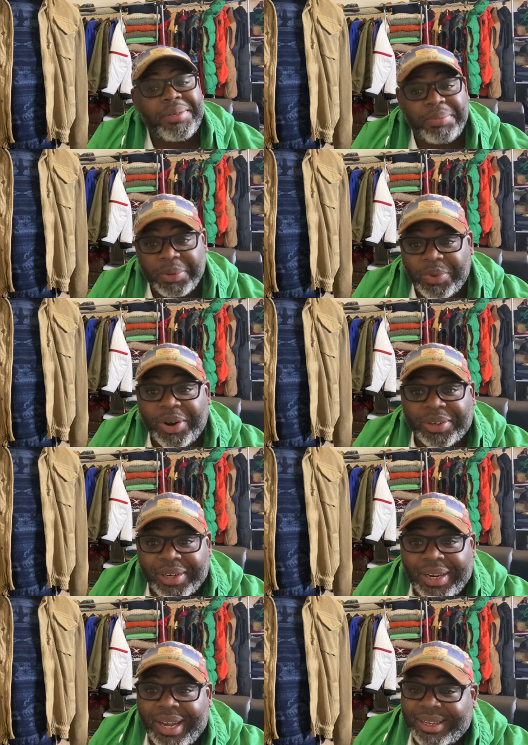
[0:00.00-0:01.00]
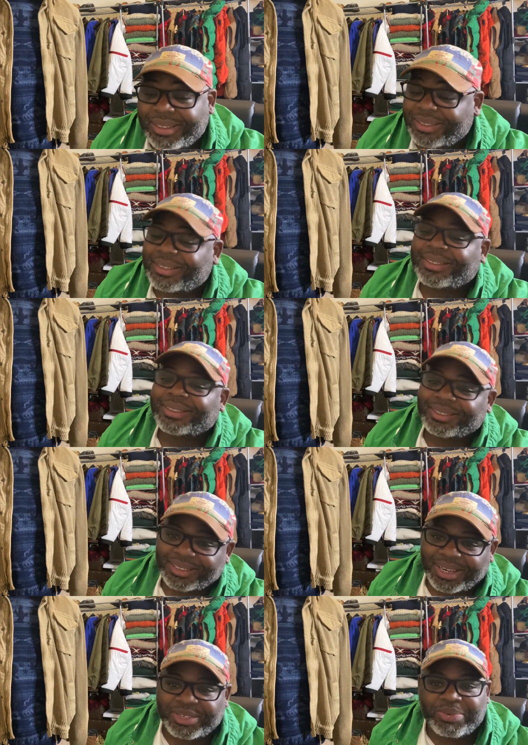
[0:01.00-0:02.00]
been working a lot.
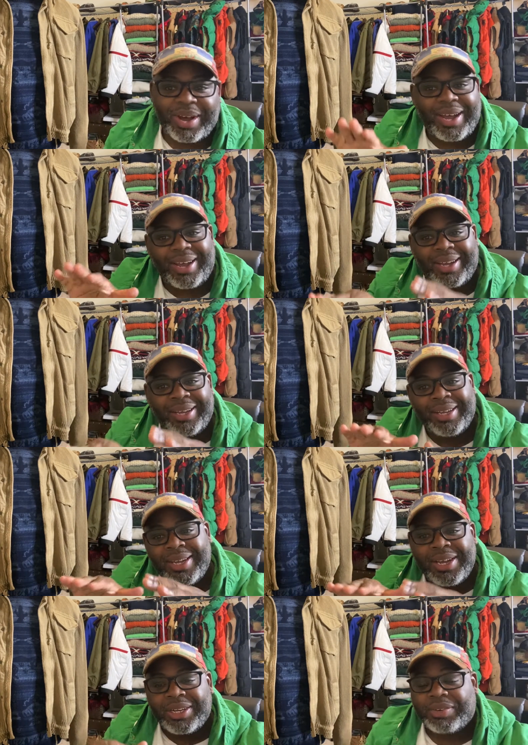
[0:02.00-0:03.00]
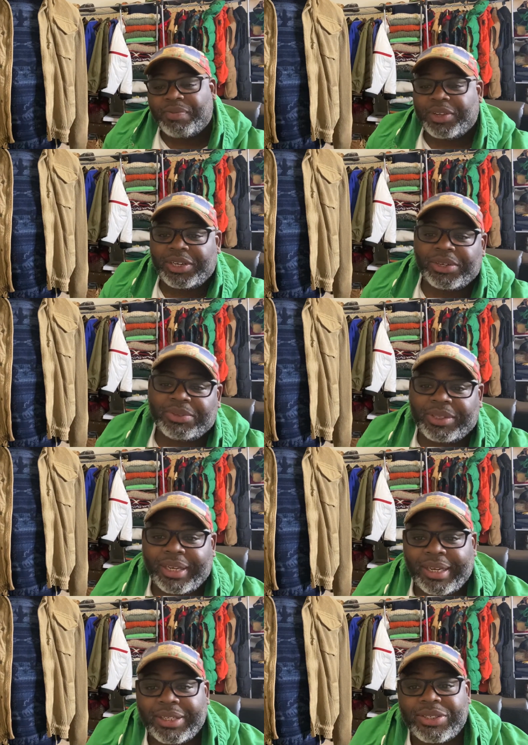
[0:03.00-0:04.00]
That's why the video
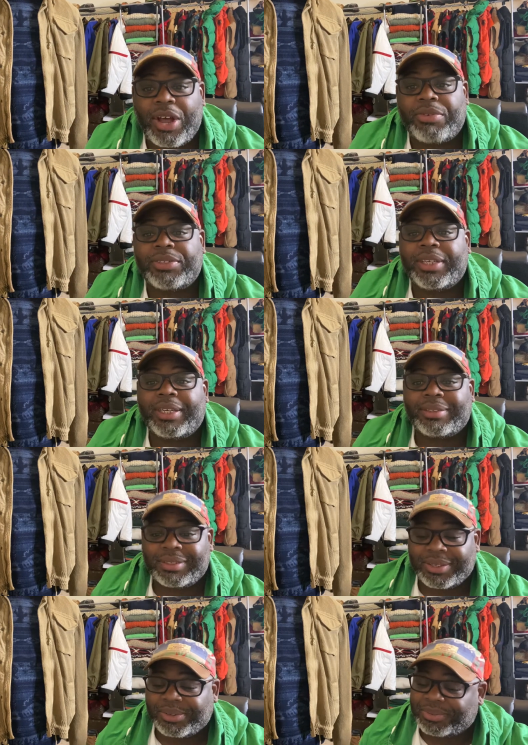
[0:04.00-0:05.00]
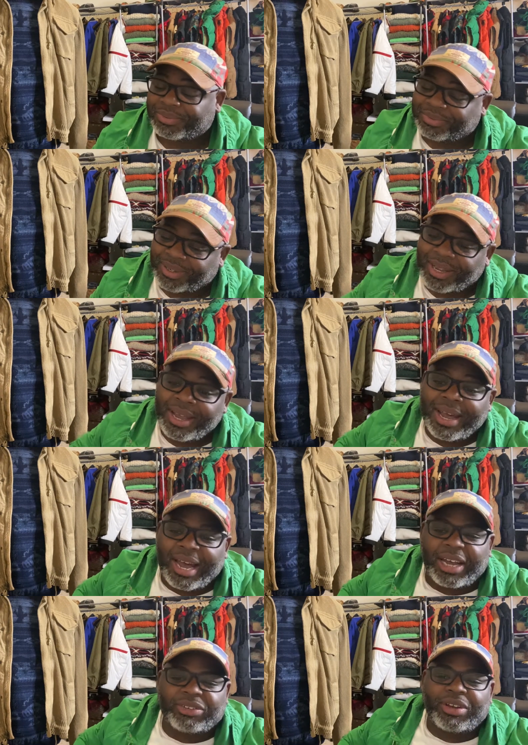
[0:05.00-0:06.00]
thing is offset. So
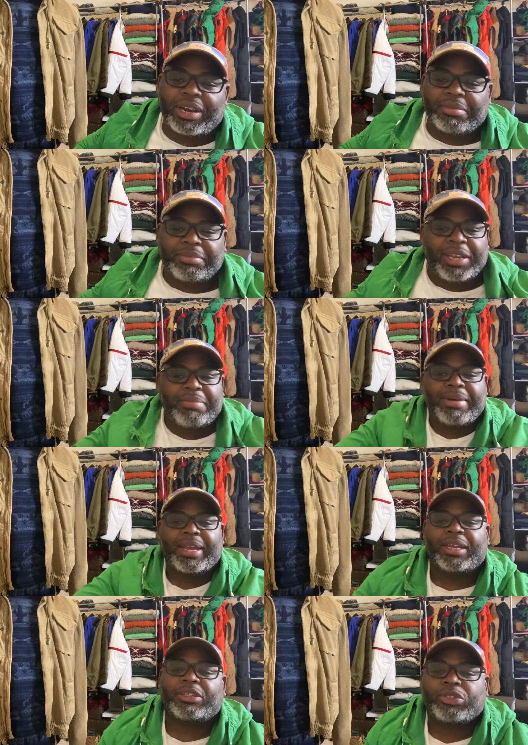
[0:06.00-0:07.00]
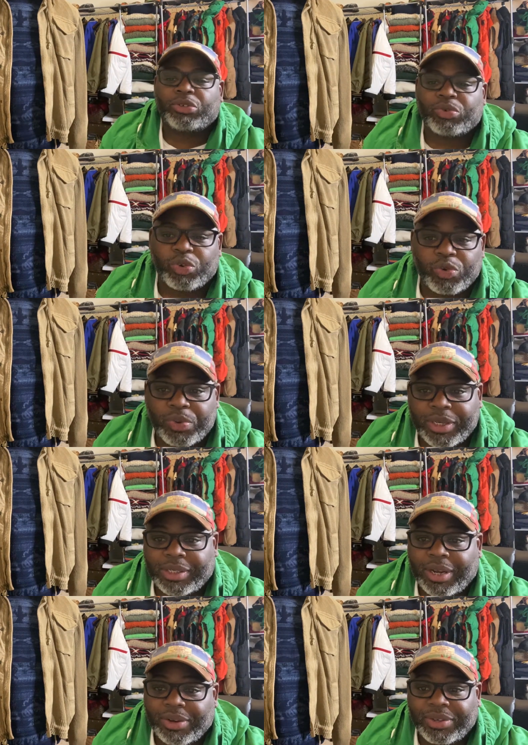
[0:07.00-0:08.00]
I'll try to get back into the groove once
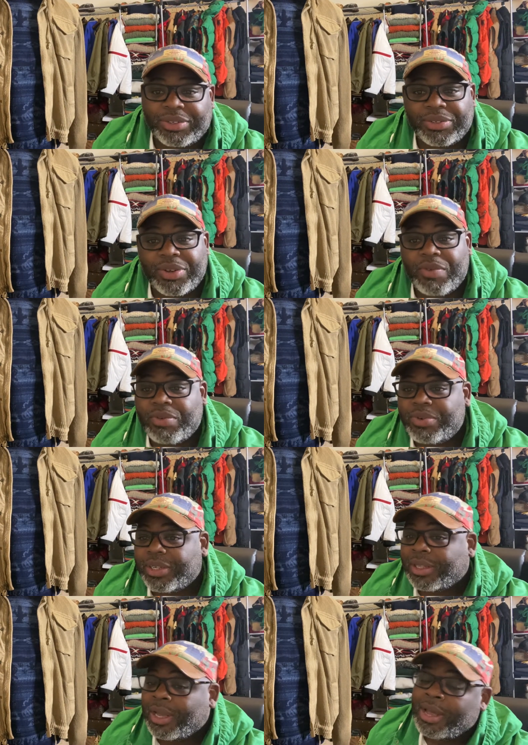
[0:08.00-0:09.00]
all this is over with.